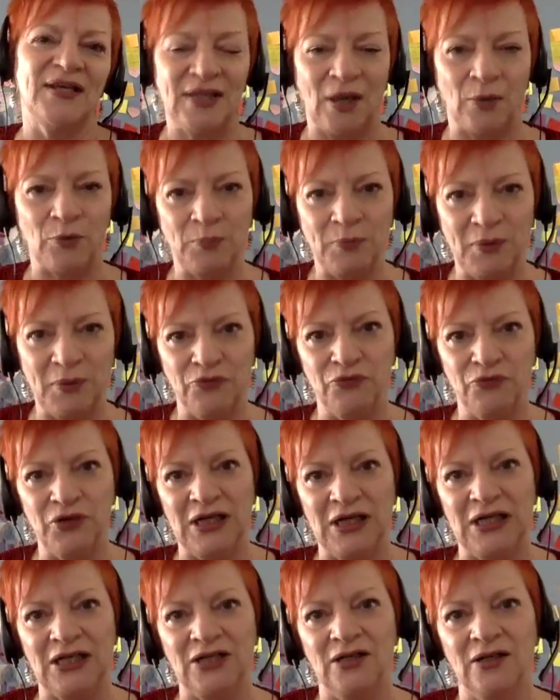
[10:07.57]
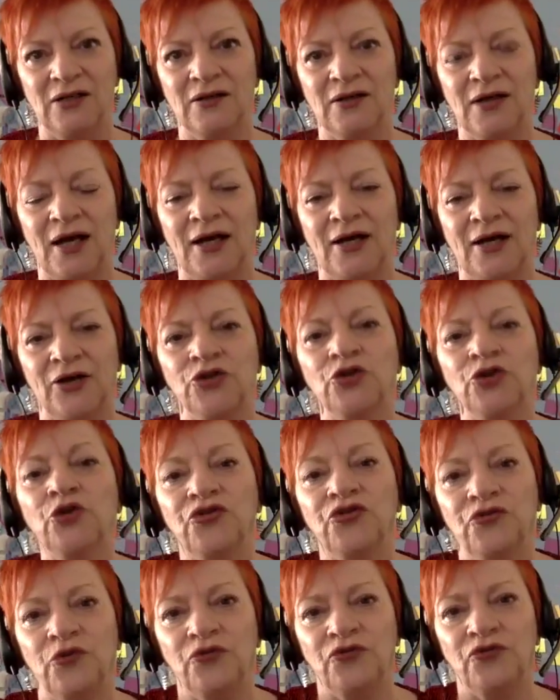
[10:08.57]
that would be really
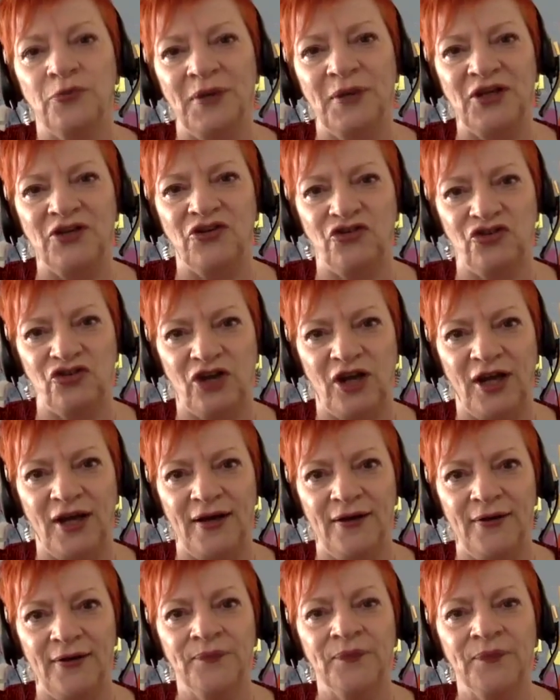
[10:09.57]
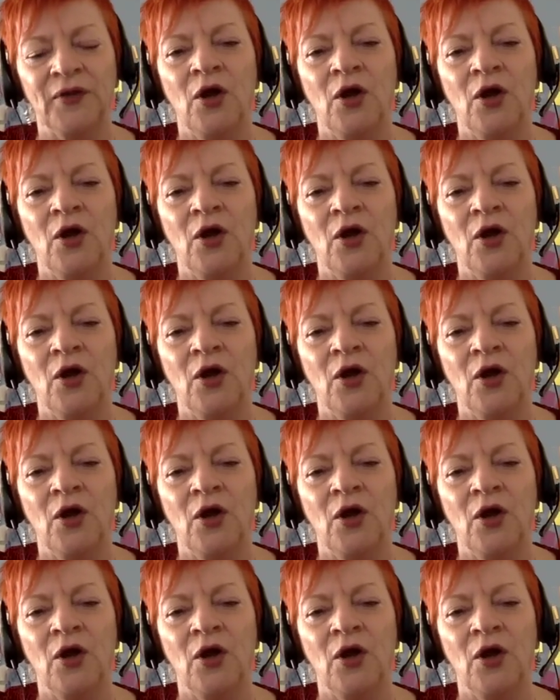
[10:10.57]
useful for me to share?